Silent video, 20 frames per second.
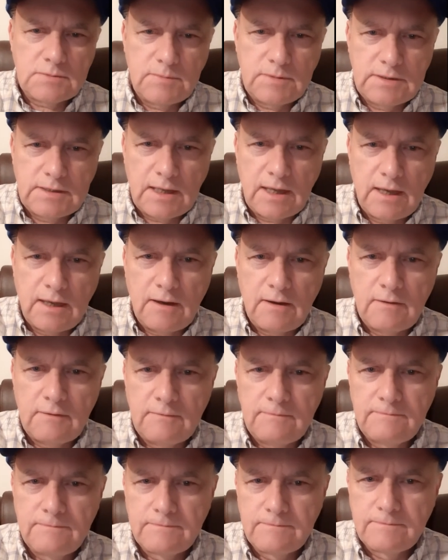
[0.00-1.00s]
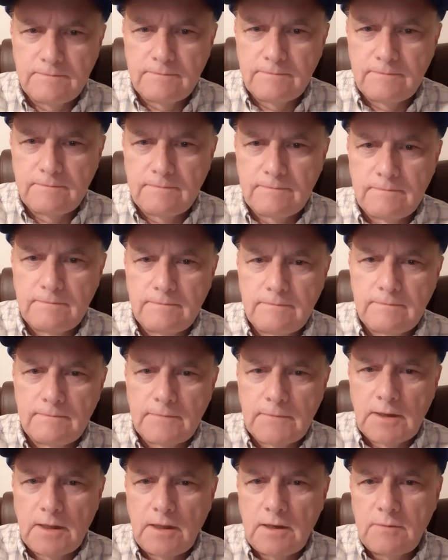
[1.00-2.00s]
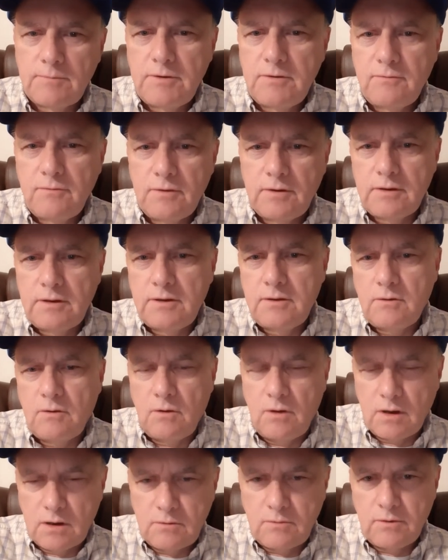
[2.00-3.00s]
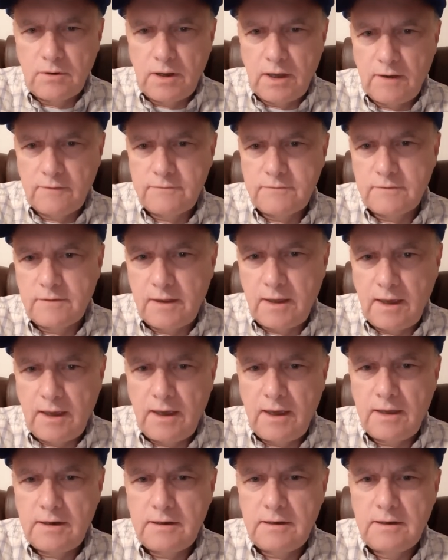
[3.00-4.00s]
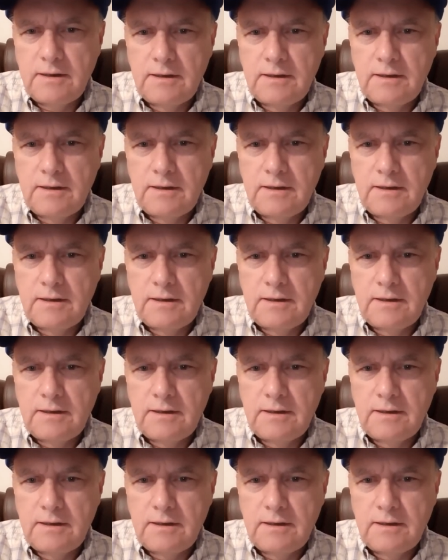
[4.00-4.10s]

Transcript: me down. It'll be really awkward after that.